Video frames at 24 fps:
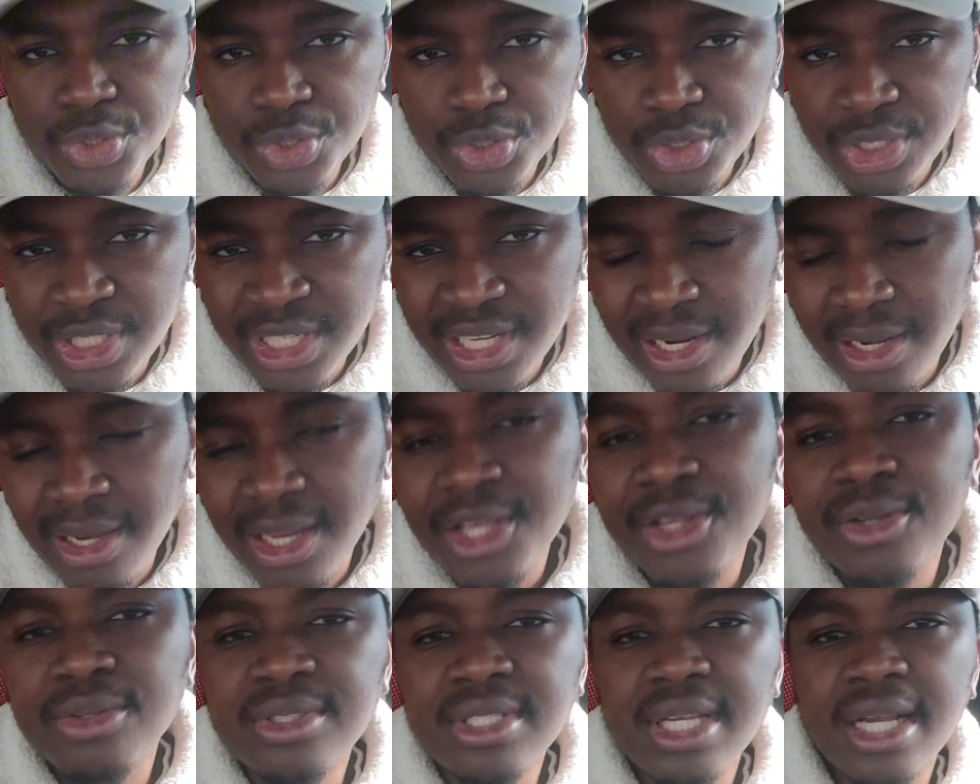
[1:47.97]
declare
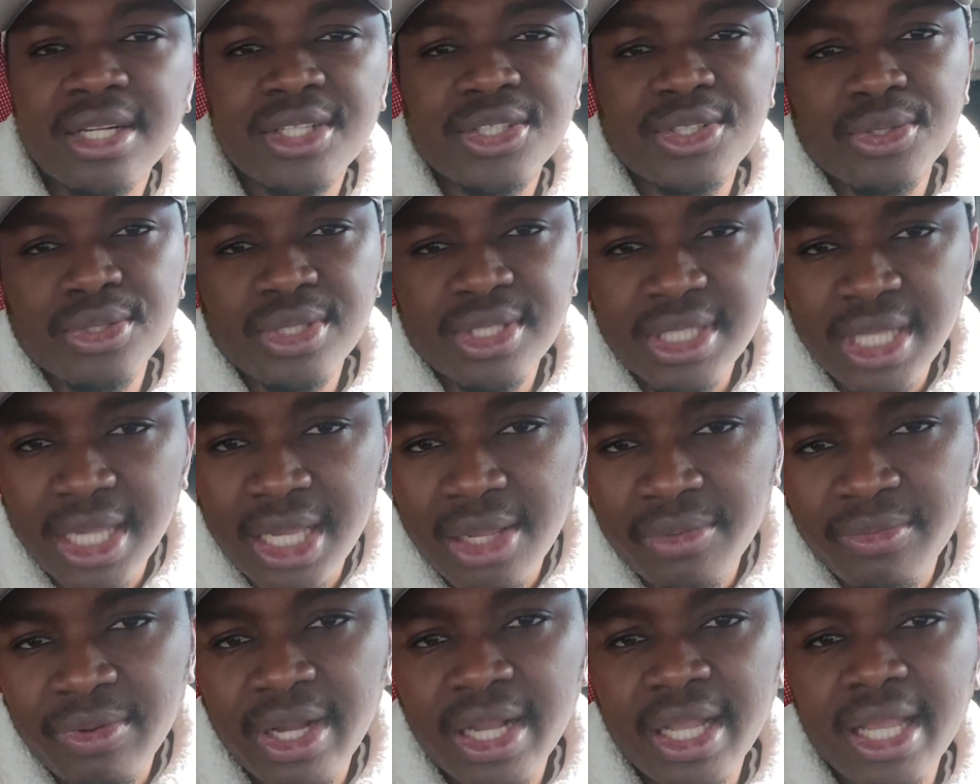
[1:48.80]
your tax
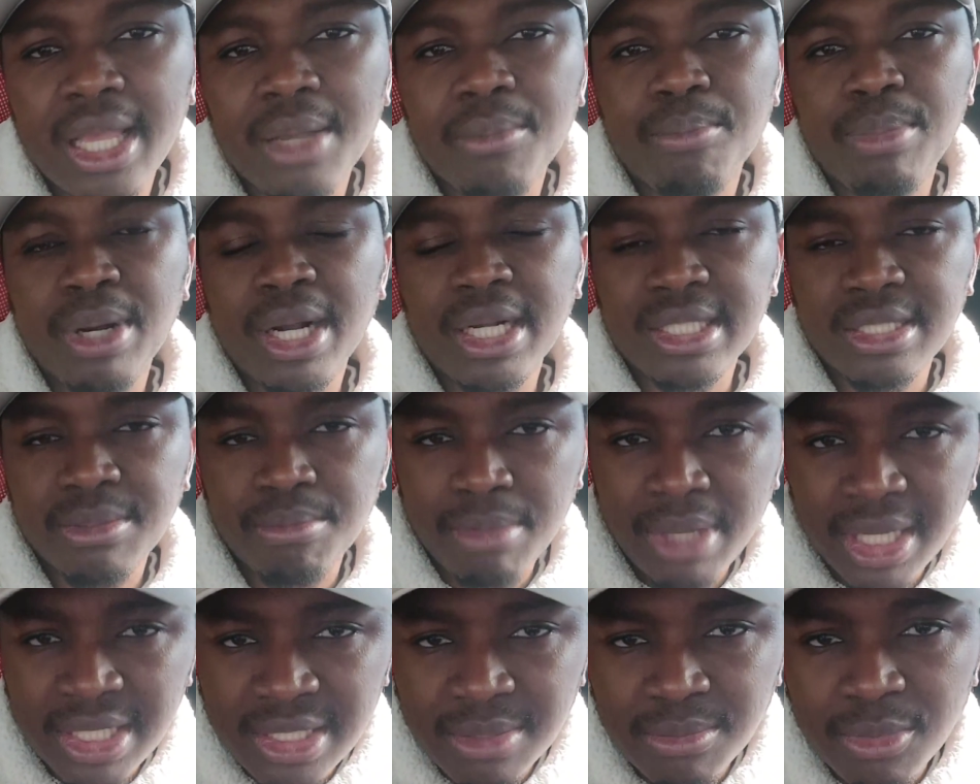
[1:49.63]
yourself and get back the
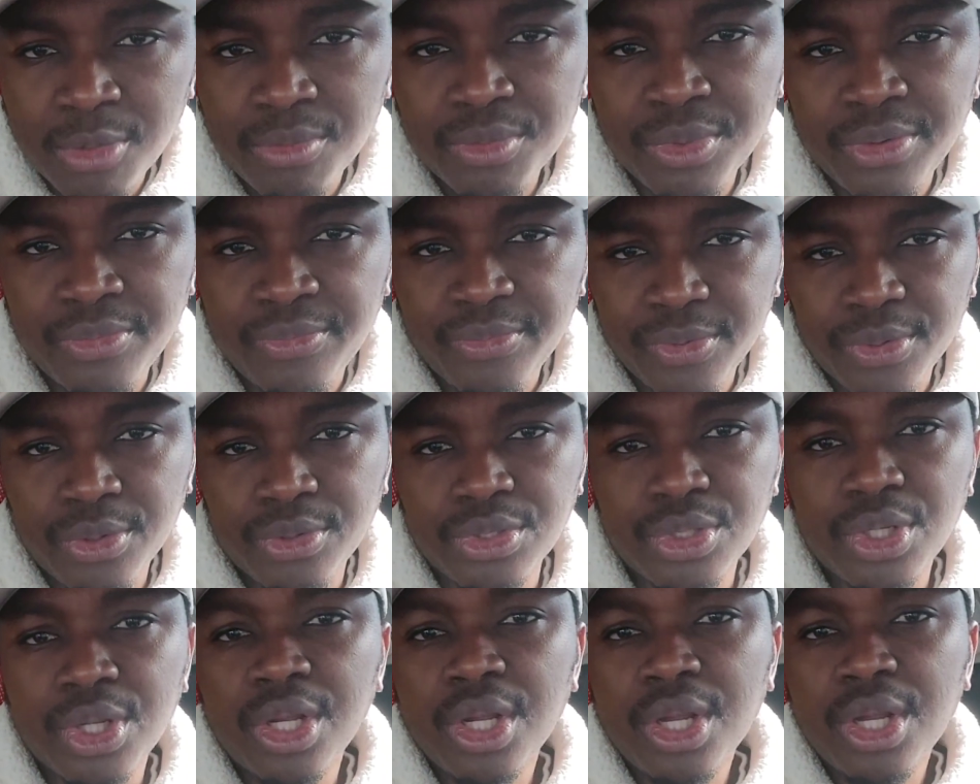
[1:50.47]
maximum refund,